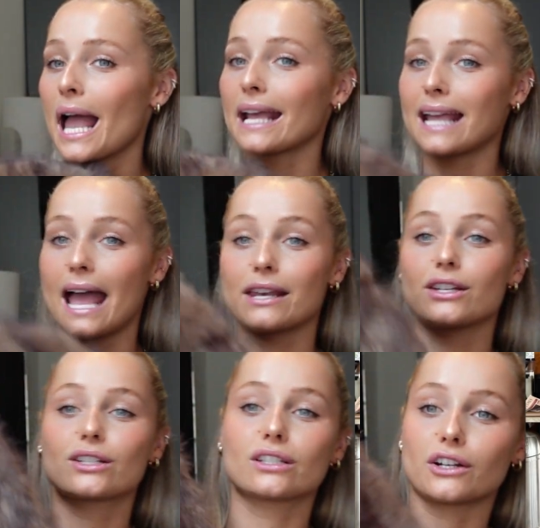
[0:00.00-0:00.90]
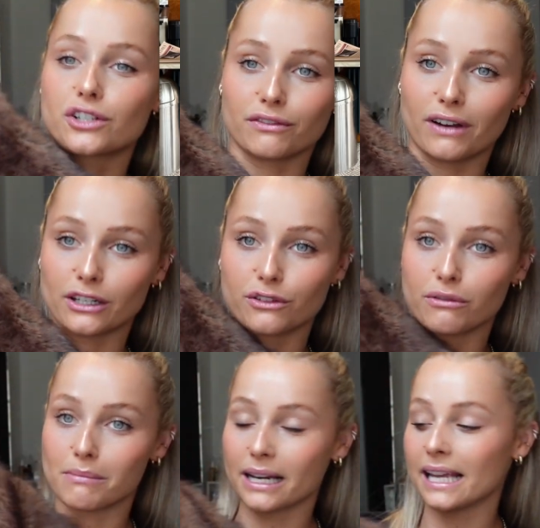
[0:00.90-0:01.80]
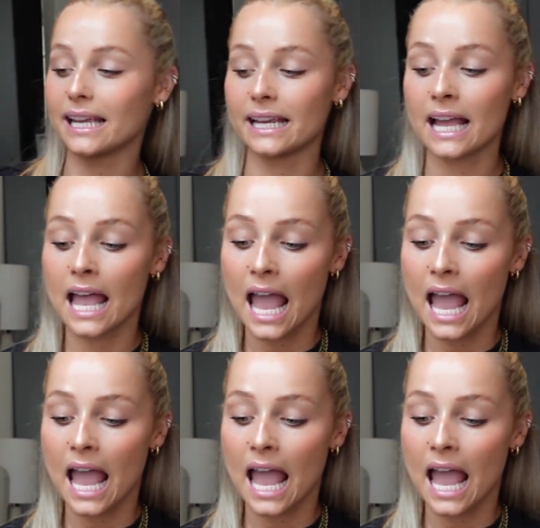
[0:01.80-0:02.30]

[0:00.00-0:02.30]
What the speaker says: Again, it's such good value for money.